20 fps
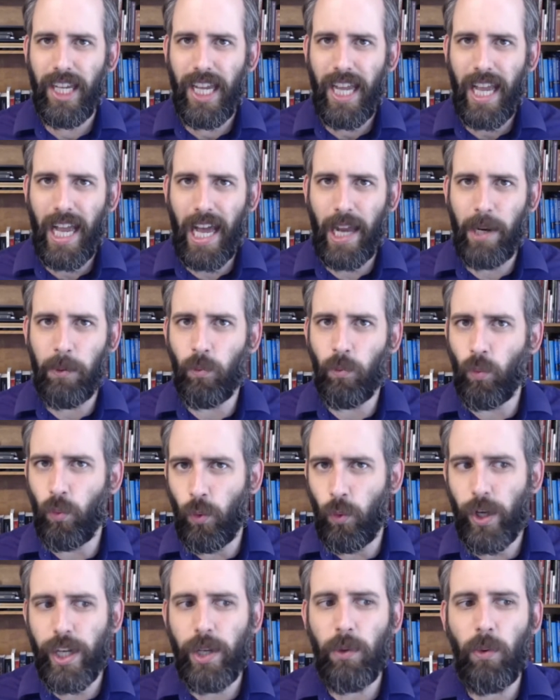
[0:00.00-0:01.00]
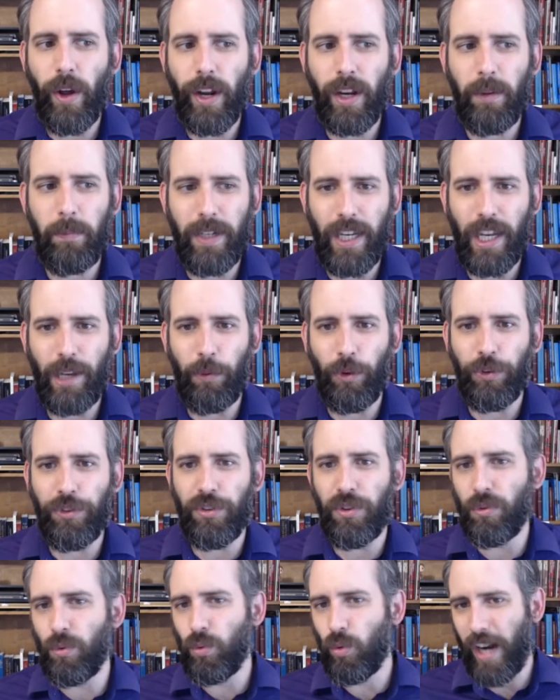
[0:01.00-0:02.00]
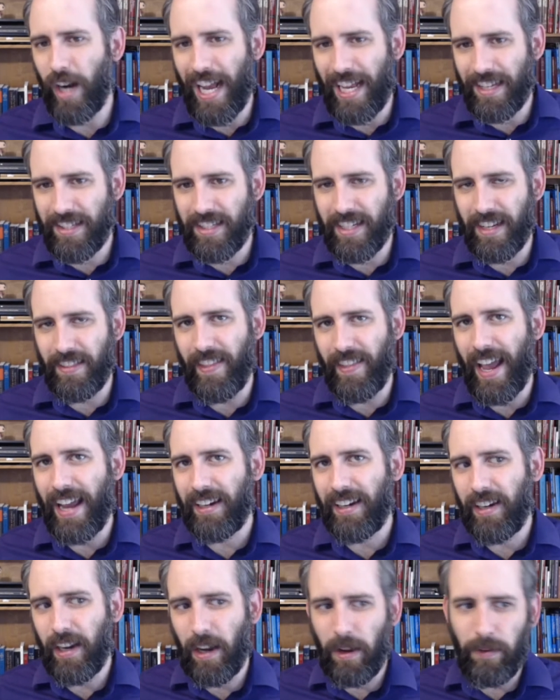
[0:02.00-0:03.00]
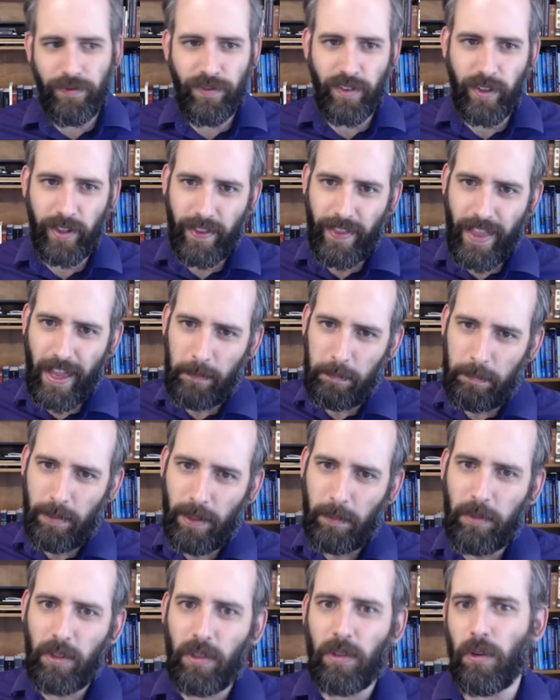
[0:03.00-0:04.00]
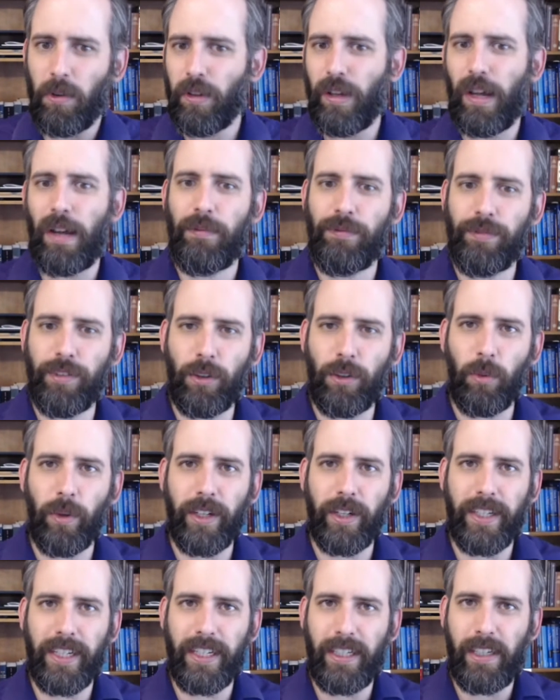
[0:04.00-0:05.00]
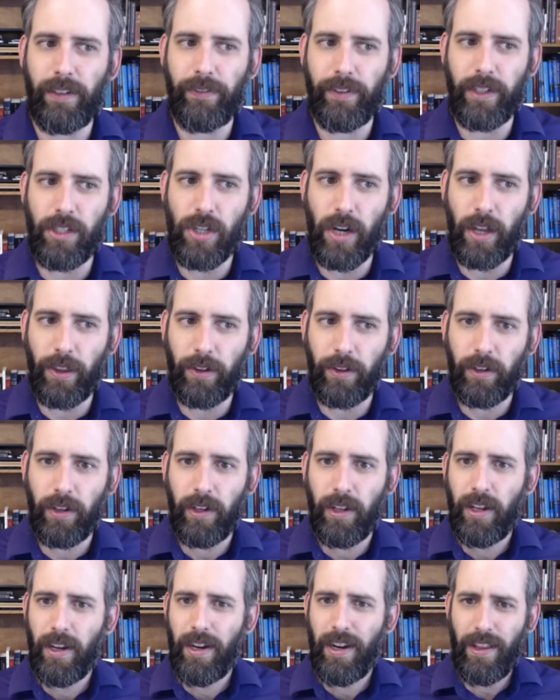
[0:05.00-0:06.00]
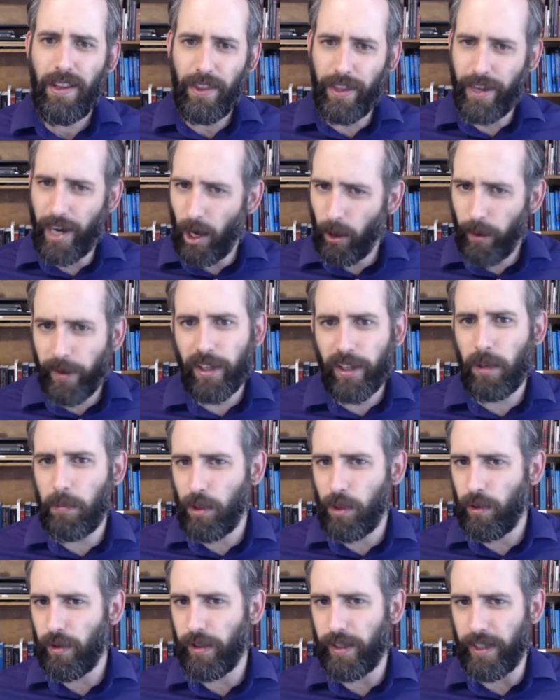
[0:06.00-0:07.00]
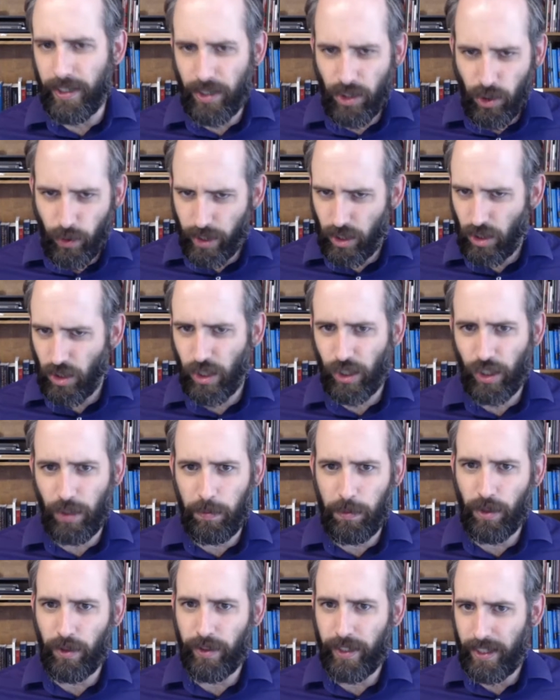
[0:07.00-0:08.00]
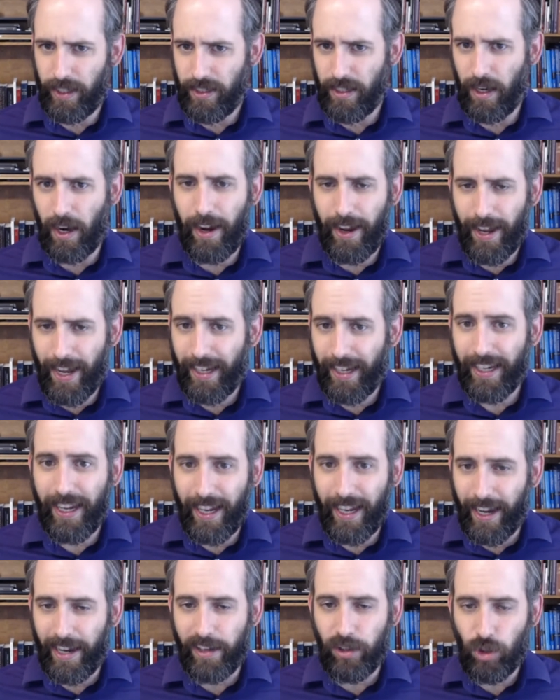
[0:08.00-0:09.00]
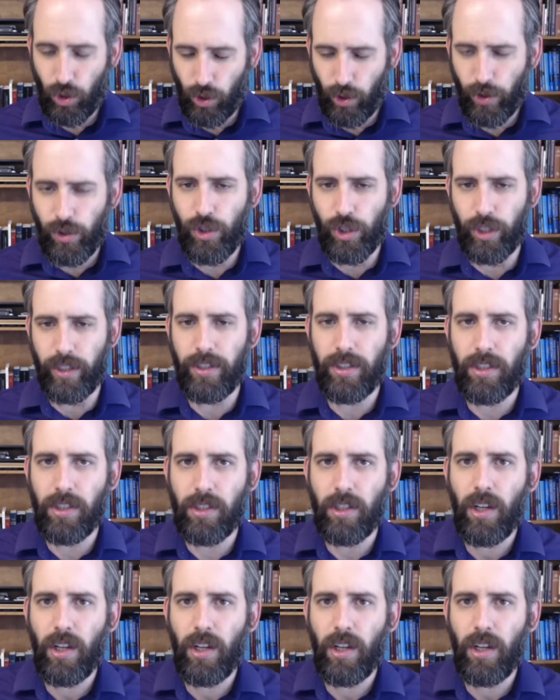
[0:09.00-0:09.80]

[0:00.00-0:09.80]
And we want to be able to rest in that comfort, in that biblical comfort we're going to give each other. That our communities, Christian communities, aka churches,